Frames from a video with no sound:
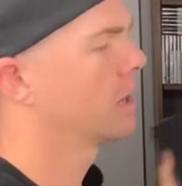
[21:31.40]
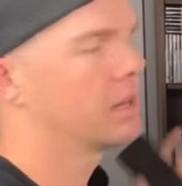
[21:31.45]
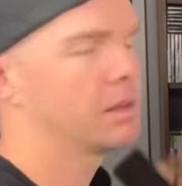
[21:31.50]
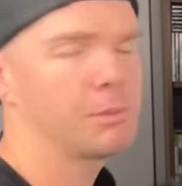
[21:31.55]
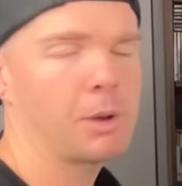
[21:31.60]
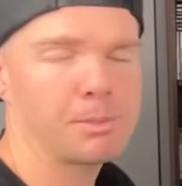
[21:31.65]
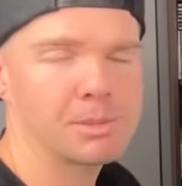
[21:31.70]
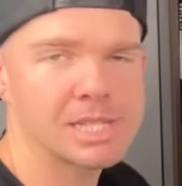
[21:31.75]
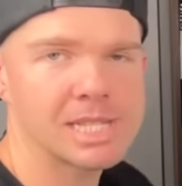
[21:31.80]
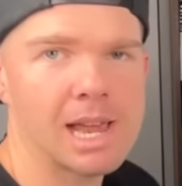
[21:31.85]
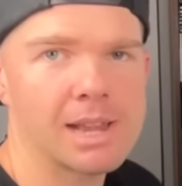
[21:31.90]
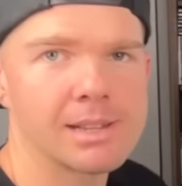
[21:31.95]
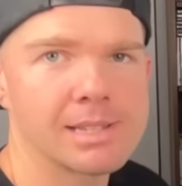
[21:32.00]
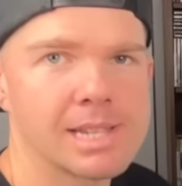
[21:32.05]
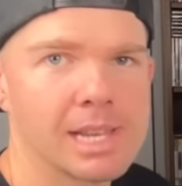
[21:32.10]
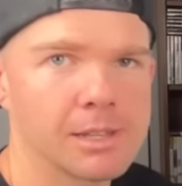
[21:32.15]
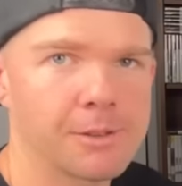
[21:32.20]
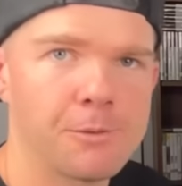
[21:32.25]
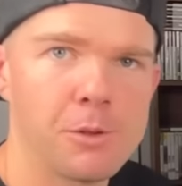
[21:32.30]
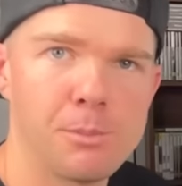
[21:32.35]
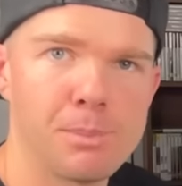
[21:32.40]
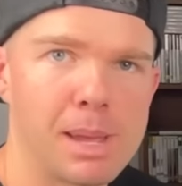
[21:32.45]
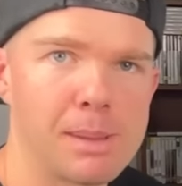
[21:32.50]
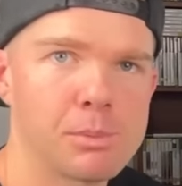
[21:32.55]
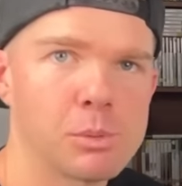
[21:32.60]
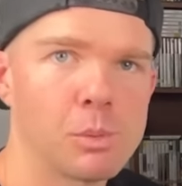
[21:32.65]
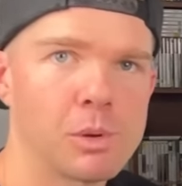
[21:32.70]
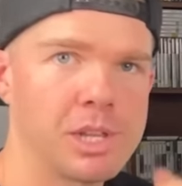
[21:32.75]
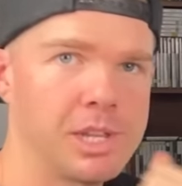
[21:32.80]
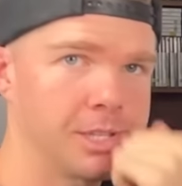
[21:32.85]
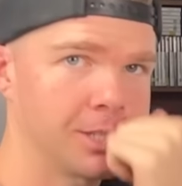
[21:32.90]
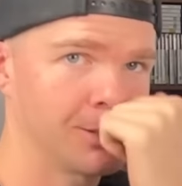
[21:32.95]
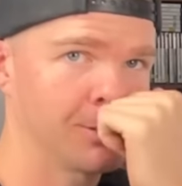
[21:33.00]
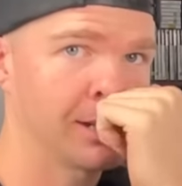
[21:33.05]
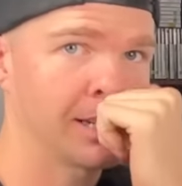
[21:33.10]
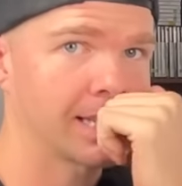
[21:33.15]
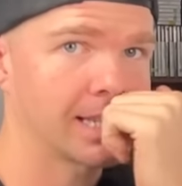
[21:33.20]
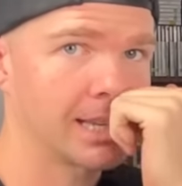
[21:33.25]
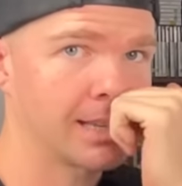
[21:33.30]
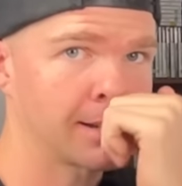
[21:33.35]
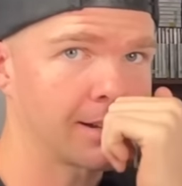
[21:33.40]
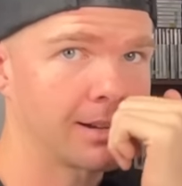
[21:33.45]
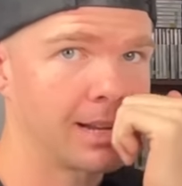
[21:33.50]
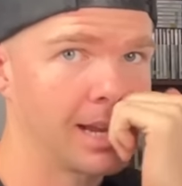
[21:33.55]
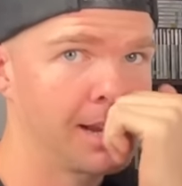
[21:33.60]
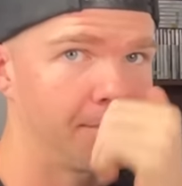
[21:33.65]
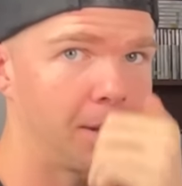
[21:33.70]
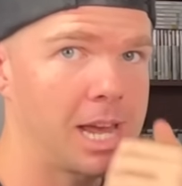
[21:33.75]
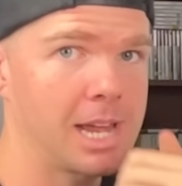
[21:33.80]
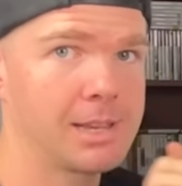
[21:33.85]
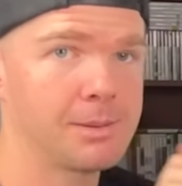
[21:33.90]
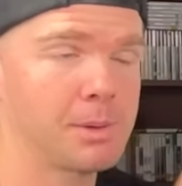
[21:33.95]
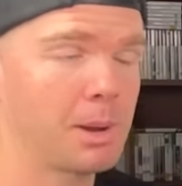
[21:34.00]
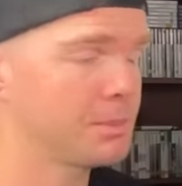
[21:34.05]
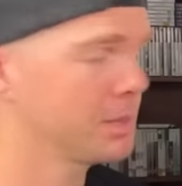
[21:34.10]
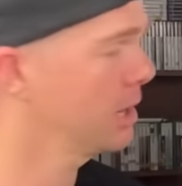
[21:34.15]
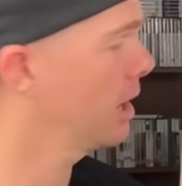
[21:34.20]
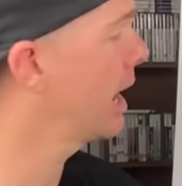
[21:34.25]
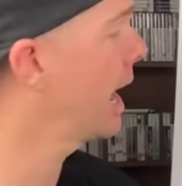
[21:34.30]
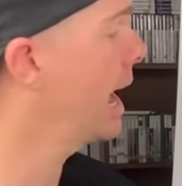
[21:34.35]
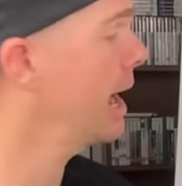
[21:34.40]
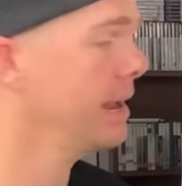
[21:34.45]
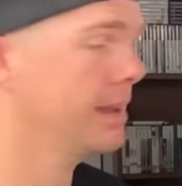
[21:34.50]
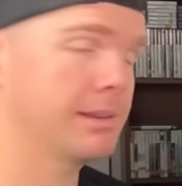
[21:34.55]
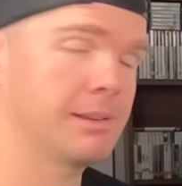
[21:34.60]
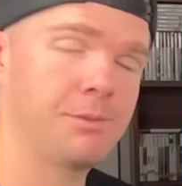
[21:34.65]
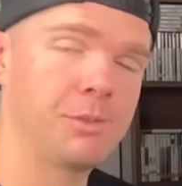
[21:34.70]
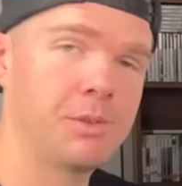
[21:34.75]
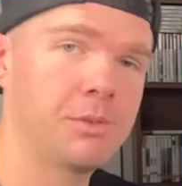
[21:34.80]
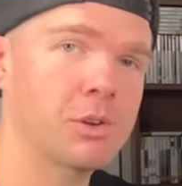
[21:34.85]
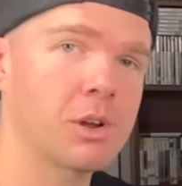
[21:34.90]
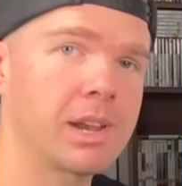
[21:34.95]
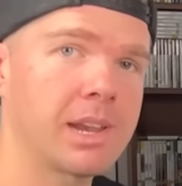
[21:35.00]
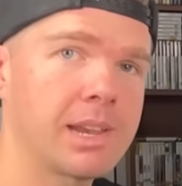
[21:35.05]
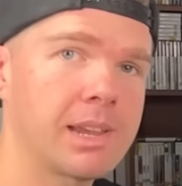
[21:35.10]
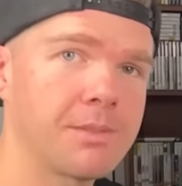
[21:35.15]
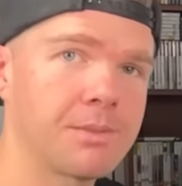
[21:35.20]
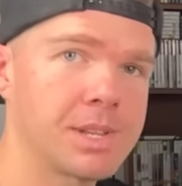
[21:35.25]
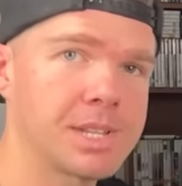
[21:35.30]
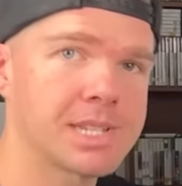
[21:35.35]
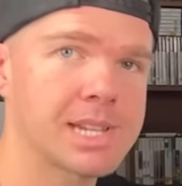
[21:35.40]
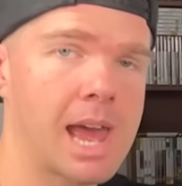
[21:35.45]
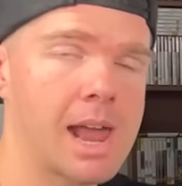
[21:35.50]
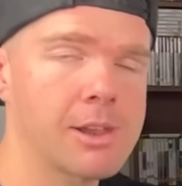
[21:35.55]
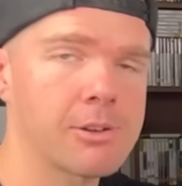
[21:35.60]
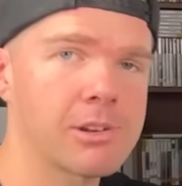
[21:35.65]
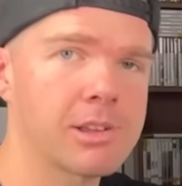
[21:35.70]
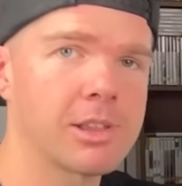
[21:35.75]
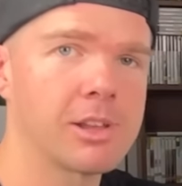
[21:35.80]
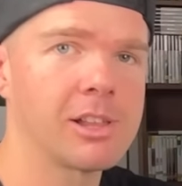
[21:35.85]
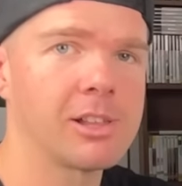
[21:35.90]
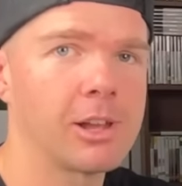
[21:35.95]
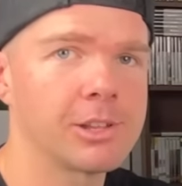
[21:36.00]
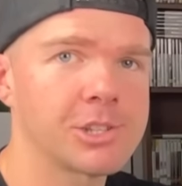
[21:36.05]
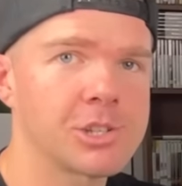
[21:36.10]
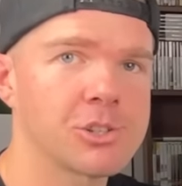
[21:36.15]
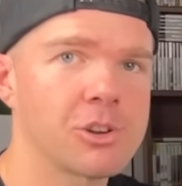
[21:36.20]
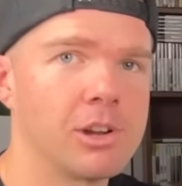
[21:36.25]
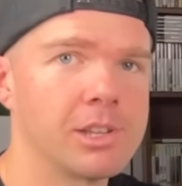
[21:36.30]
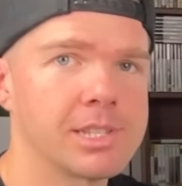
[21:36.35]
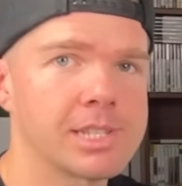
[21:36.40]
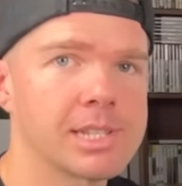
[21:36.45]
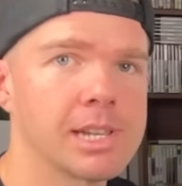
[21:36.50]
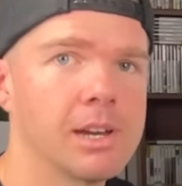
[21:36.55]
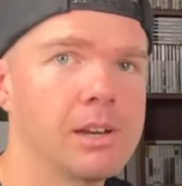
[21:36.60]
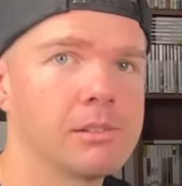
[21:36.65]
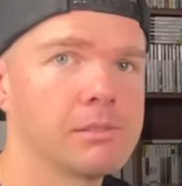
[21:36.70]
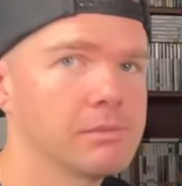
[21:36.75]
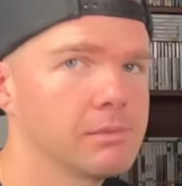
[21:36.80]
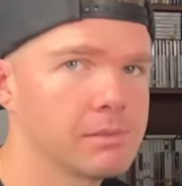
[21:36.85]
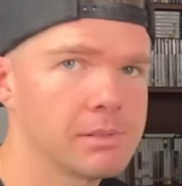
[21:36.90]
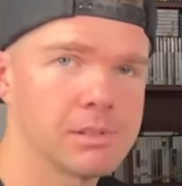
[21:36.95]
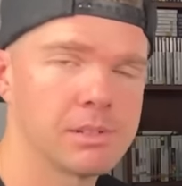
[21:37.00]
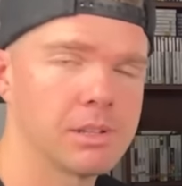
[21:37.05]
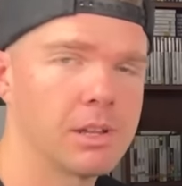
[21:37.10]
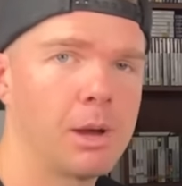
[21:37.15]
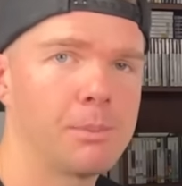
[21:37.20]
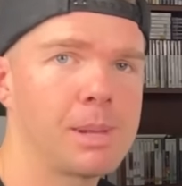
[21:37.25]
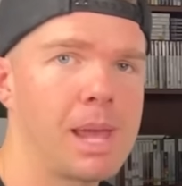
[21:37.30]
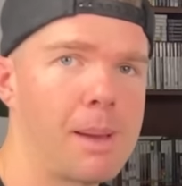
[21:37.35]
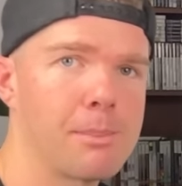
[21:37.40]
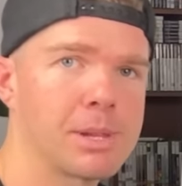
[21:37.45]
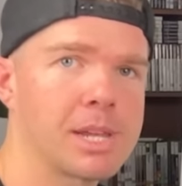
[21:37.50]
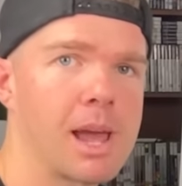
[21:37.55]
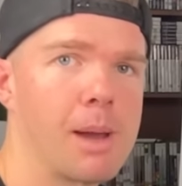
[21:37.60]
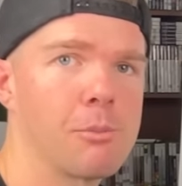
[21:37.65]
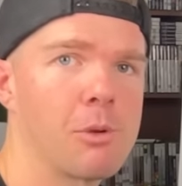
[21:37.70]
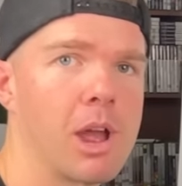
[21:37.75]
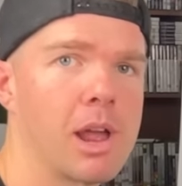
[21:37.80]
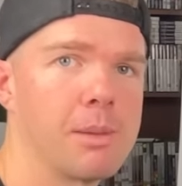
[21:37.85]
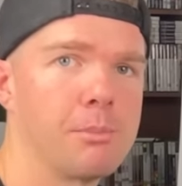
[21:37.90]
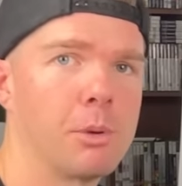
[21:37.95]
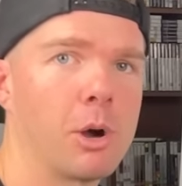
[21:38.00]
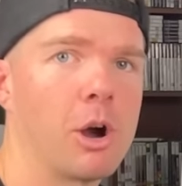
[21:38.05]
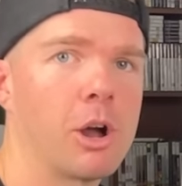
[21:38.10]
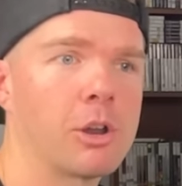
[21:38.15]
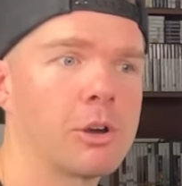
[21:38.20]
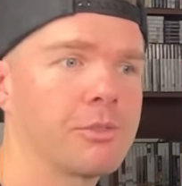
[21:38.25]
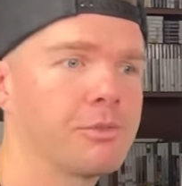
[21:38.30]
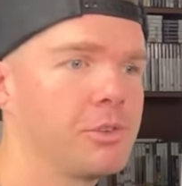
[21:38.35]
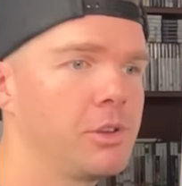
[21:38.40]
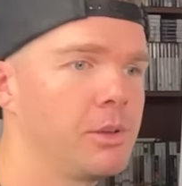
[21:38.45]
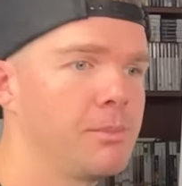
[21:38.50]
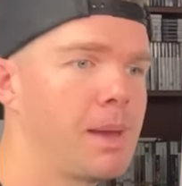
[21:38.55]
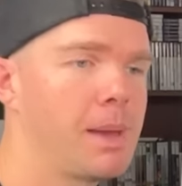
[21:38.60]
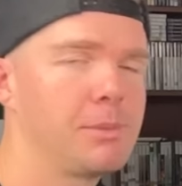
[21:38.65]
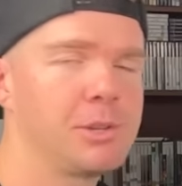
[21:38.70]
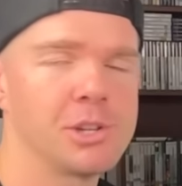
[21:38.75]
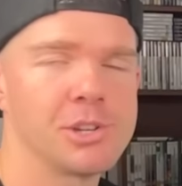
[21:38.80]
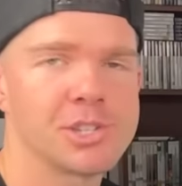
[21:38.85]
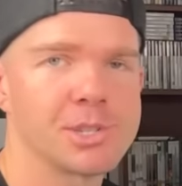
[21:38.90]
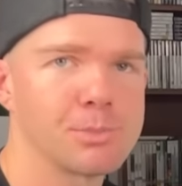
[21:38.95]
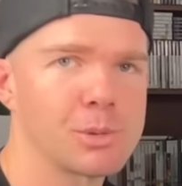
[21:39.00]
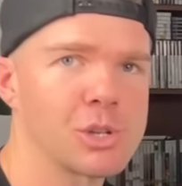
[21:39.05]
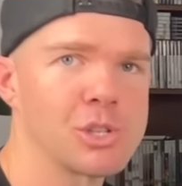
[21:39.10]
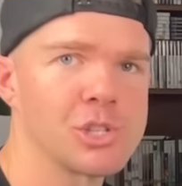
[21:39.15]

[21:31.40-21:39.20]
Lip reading: You might be starting to tell a few people what you're doing selling on eBay, and you might be like, hey, if you've got any of this category that I like to try and sell, I'd be happy to come around and buy it off you, maybe do some